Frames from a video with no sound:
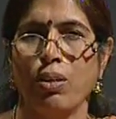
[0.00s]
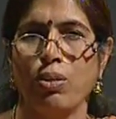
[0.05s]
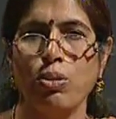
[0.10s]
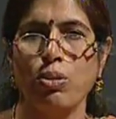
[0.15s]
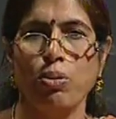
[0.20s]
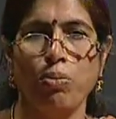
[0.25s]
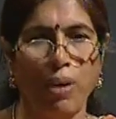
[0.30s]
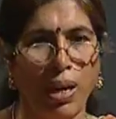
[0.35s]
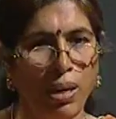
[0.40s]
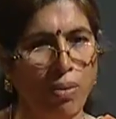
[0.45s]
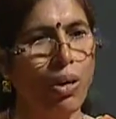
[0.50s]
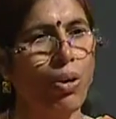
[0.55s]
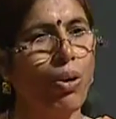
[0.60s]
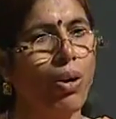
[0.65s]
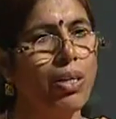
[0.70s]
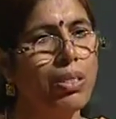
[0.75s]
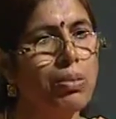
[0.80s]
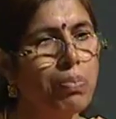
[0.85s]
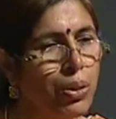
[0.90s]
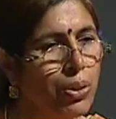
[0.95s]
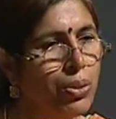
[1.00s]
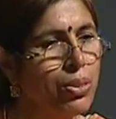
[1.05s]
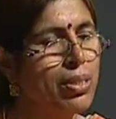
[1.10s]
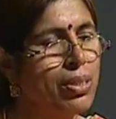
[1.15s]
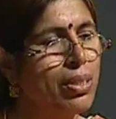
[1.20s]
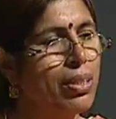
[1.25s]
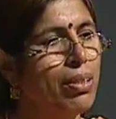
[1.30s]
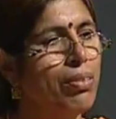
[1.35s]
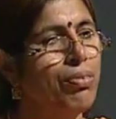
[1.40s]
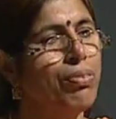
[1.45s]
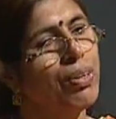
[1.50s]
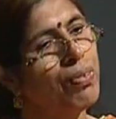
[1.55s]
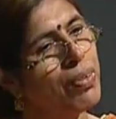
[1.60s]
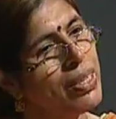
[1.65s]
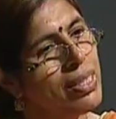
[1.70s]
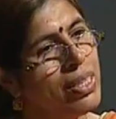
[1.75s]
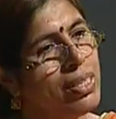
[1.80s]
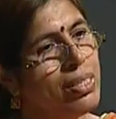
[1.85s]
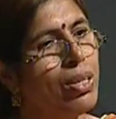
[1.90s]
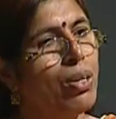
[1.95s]
So 1 will correspond to certain
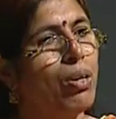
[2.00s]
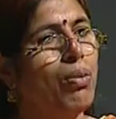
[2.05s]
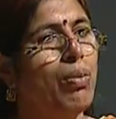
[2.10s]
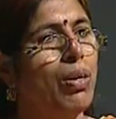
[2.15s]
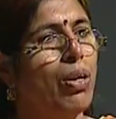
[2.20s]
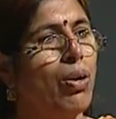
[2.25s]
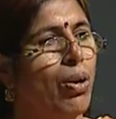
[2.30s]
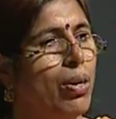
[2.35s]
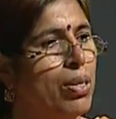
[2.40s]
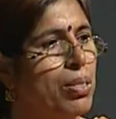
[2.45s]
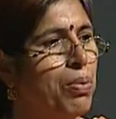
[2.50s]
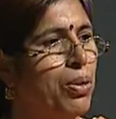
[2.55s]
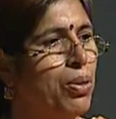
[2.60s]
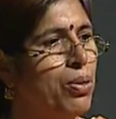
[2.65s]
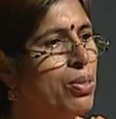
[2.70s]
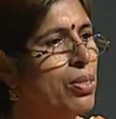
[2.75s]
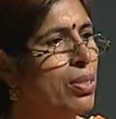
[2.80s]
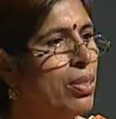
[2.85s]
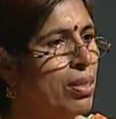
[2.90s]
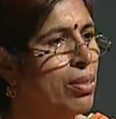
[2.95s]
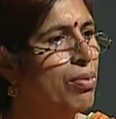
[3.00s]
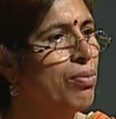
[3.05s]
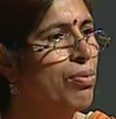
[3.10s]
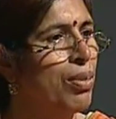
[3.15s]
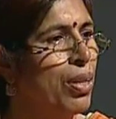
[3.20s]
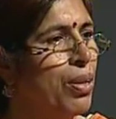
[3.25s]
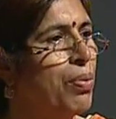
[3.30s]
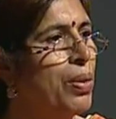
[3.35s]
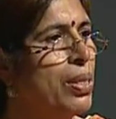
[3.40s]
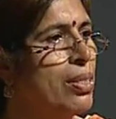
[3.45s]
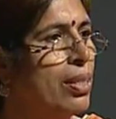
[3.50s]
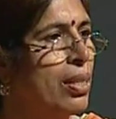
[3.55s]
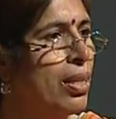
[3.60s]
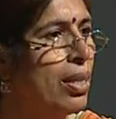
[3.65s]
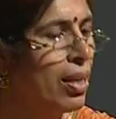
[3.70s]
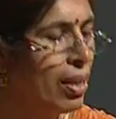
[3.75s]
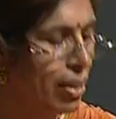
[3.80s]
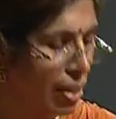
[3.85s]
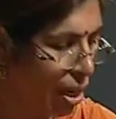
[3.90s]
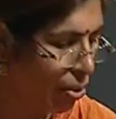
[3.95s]
frequency, 0 will correspond to certain frequency.
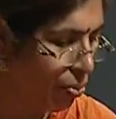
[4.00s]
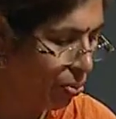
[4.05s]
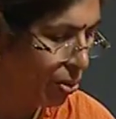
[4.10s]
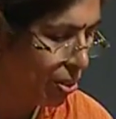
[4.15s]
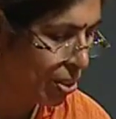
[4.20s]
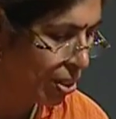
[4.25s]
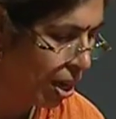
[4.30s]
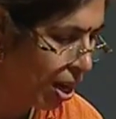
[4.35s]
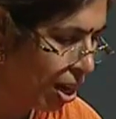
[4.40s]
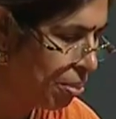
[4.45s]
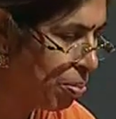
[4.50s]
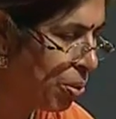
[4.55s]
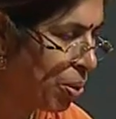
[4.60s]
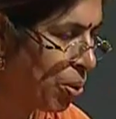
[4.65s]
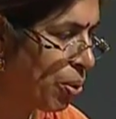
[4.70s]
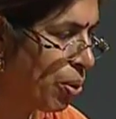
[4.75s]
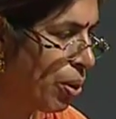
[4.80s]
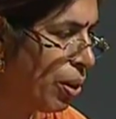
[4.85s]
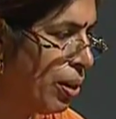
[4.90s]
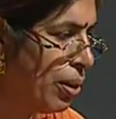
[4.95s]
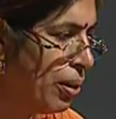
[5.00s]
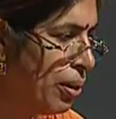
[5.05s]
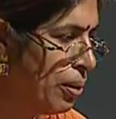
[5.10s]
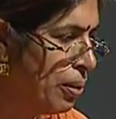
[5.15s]
That was the HART protocol.